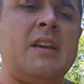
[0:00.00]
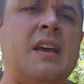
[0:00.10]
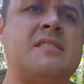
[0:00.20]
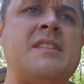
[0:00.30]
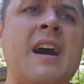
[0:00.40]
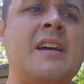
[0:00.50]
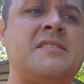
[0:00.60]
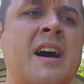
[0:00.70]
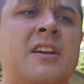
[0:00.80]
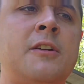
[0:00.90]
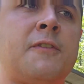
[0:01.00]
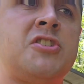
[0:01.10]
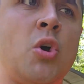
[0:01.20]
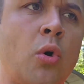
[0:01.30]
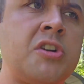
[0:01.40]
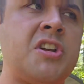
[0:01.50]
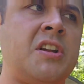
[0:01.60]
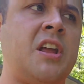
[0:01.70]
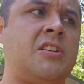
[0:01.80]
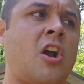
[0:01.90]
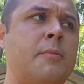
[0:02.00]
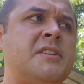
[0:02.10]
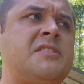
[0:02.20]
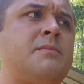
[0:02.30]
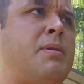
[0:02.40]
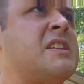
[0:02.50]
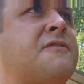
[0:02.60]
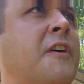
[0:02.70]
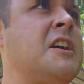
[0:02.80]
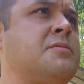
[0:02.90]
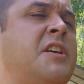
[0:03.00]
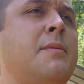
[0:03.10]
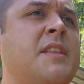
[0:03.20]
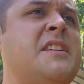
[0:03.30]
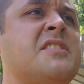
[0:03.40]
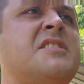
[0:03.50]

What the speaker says: is not good for Georgia, and Kirby's best friends with him, and they just